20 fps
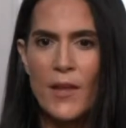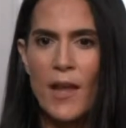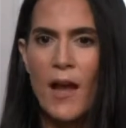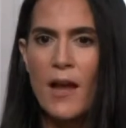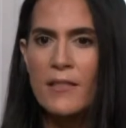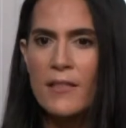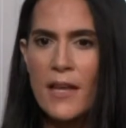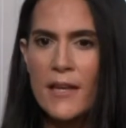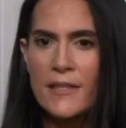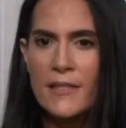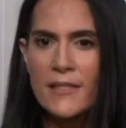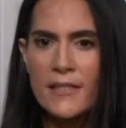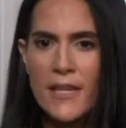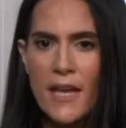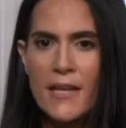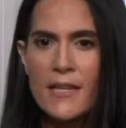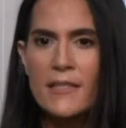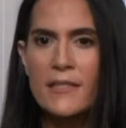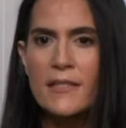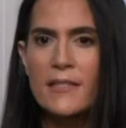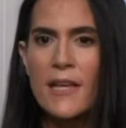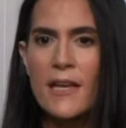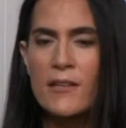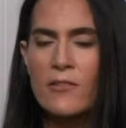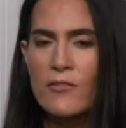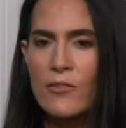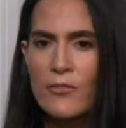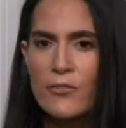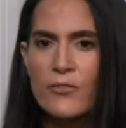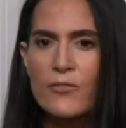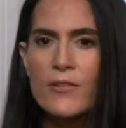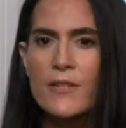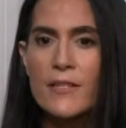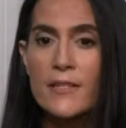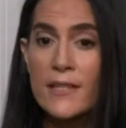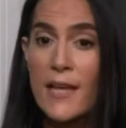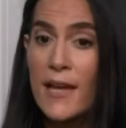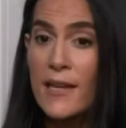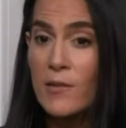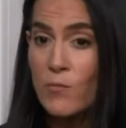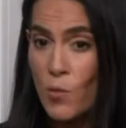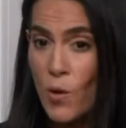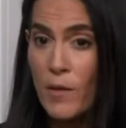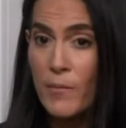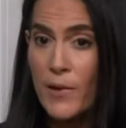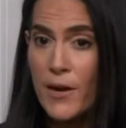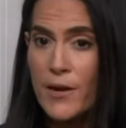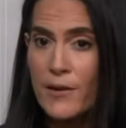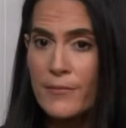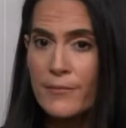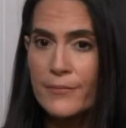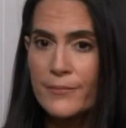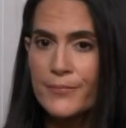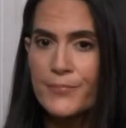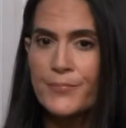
online sites and groceries and in Walmart.